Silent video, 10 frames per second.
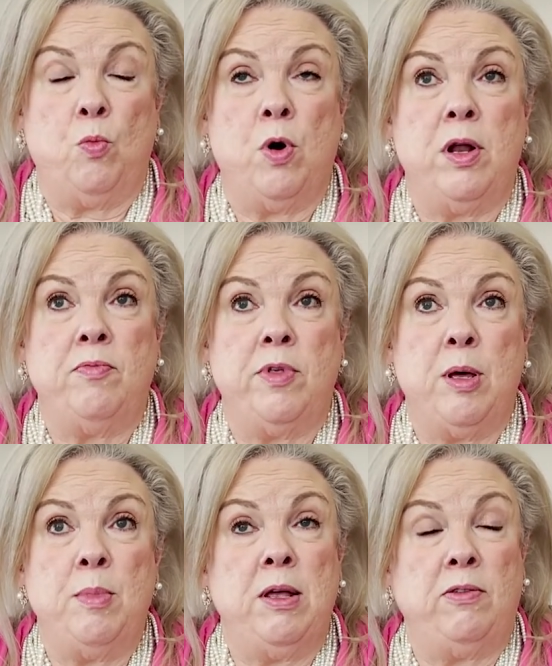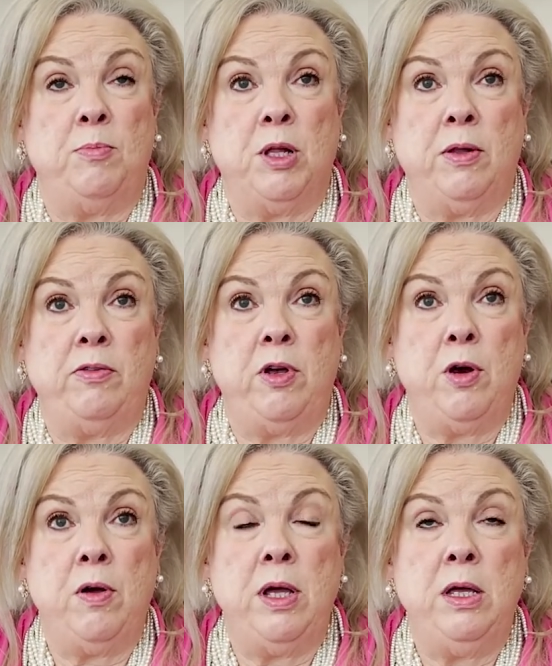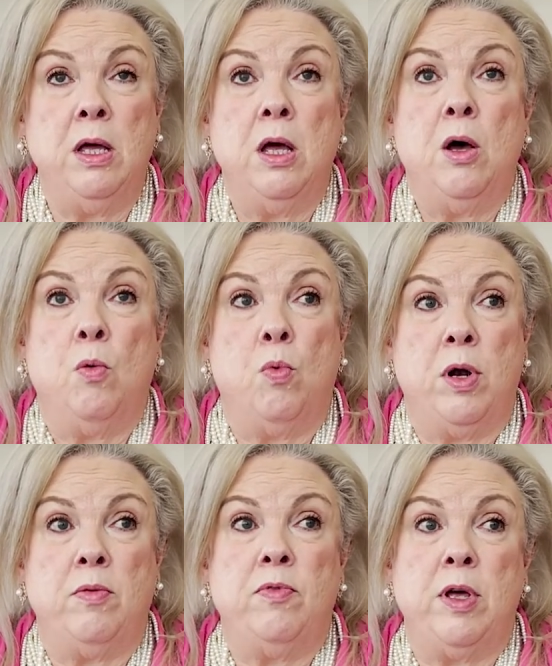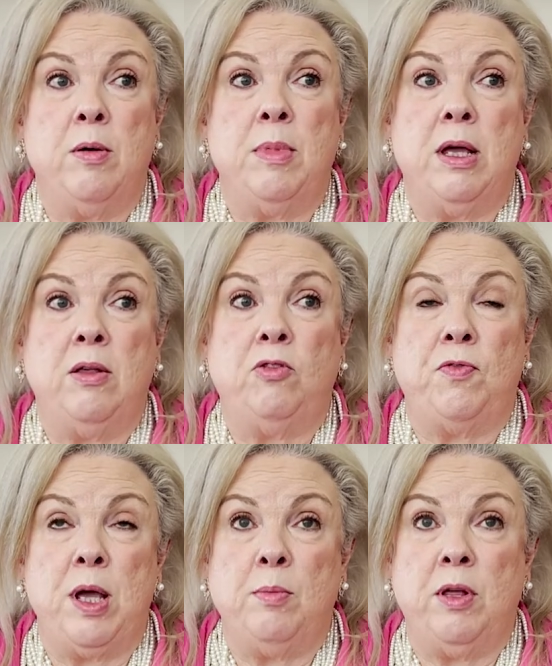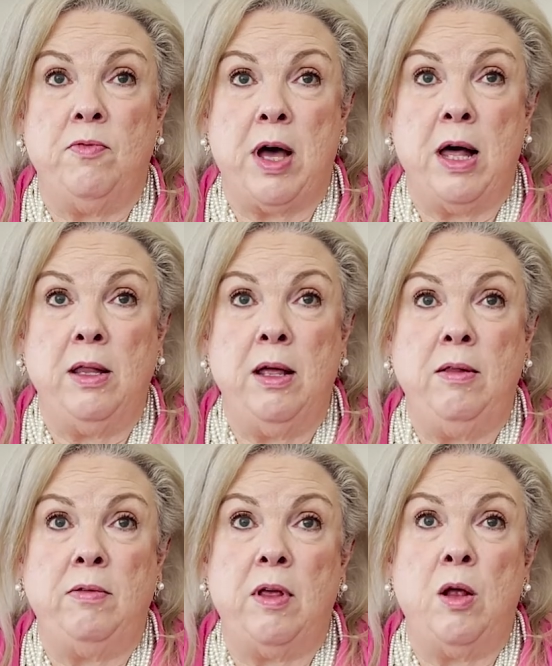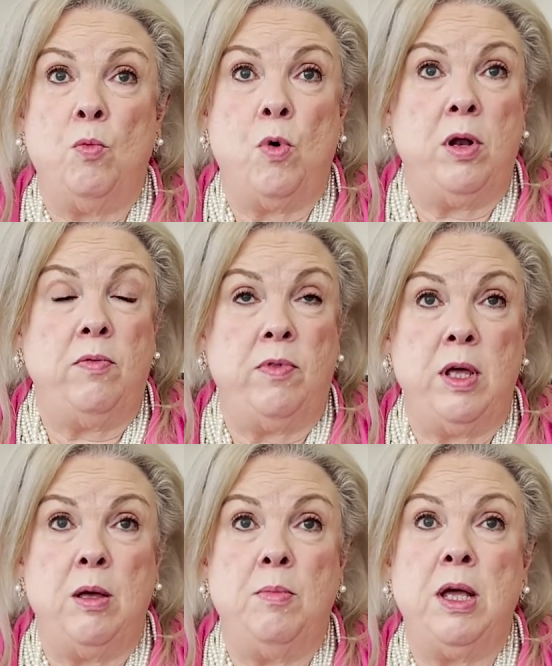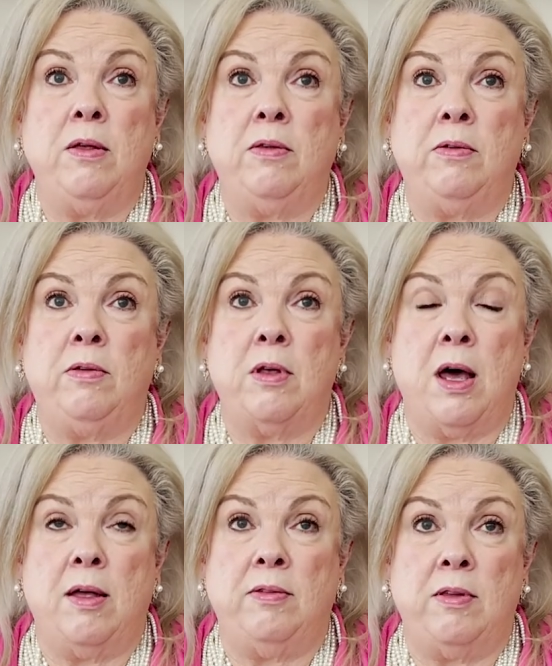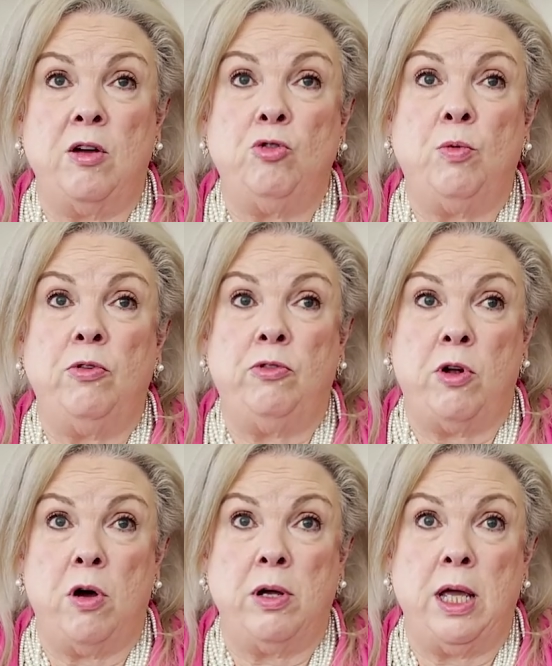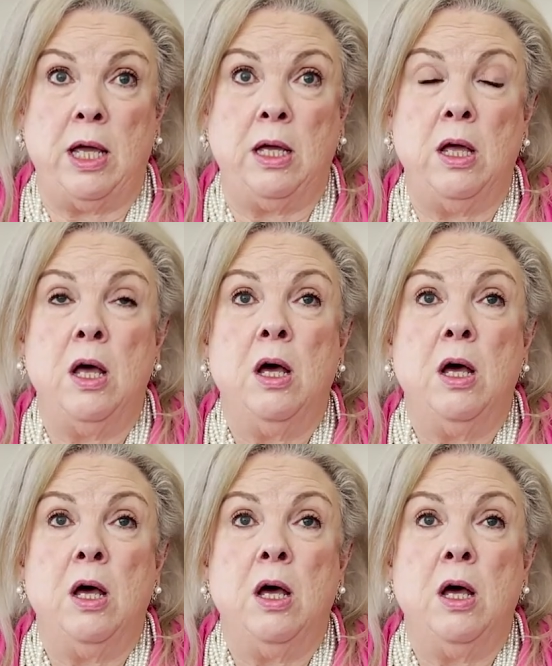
One of them is military, one of them is family violence, and one of them is sexual stalking.